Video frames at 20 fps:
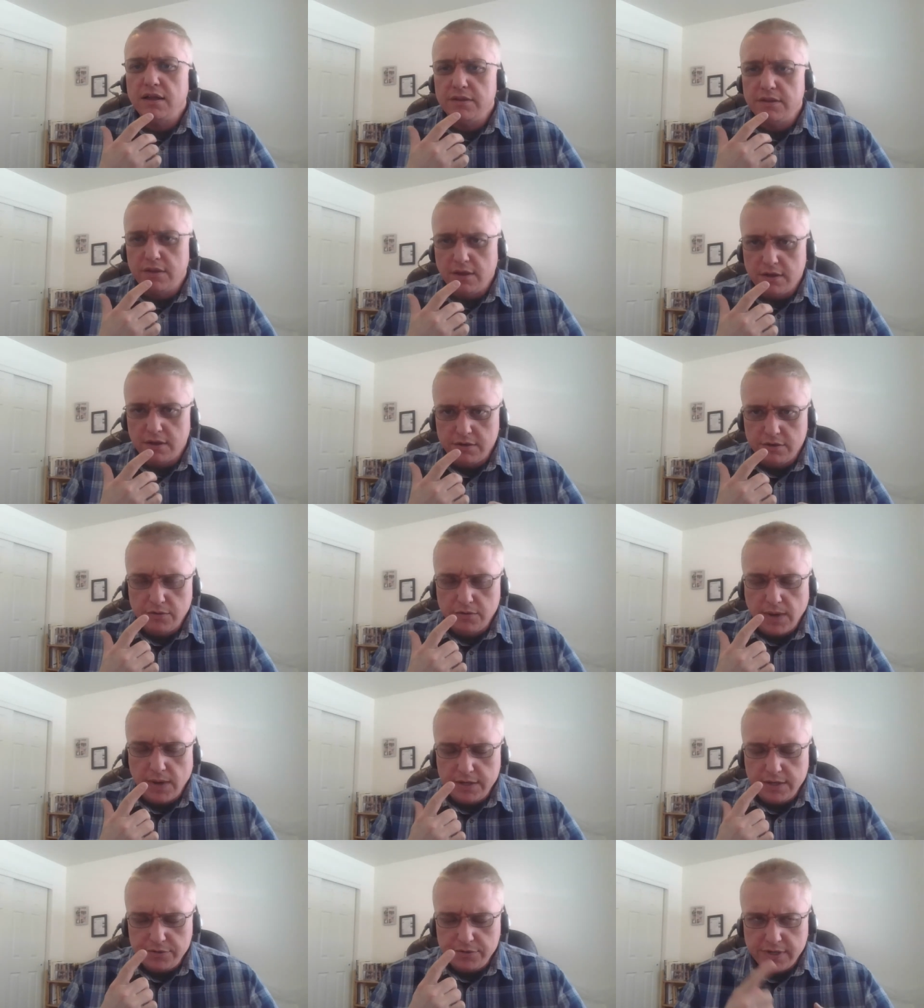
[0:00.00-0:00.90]
th-
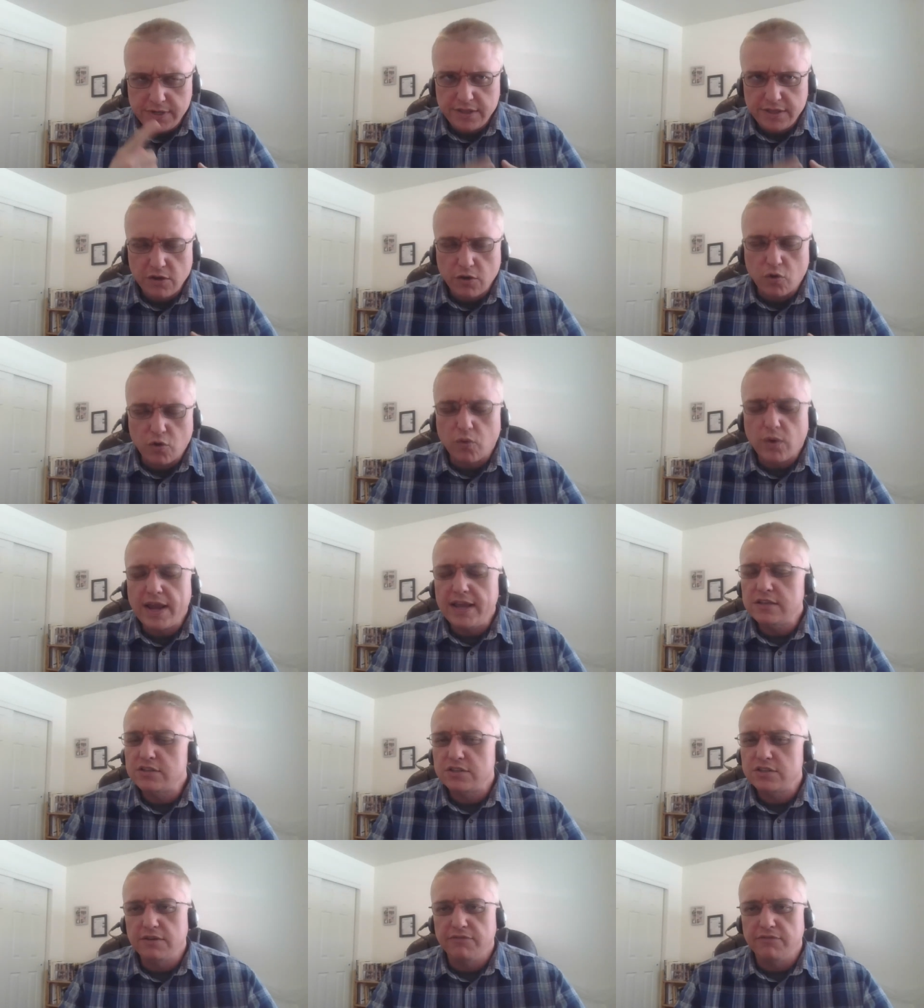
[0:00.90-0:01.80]
do I treat the
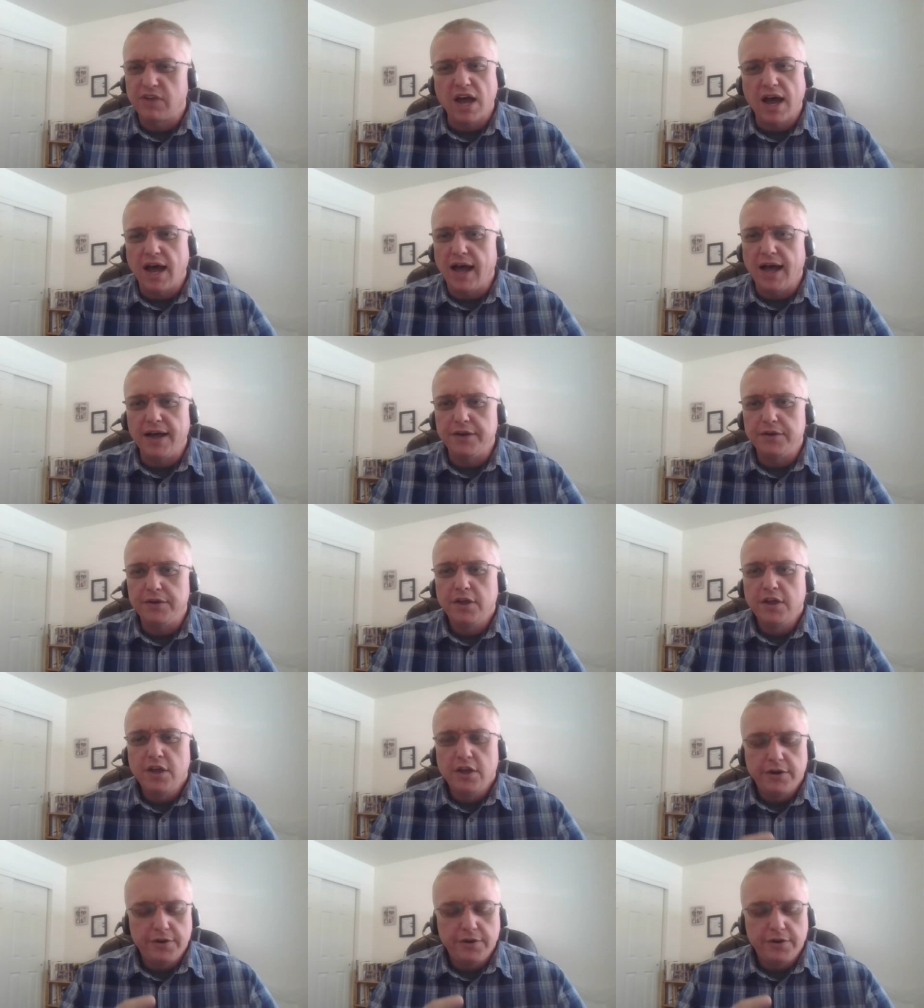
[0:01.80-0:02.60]
grace of God?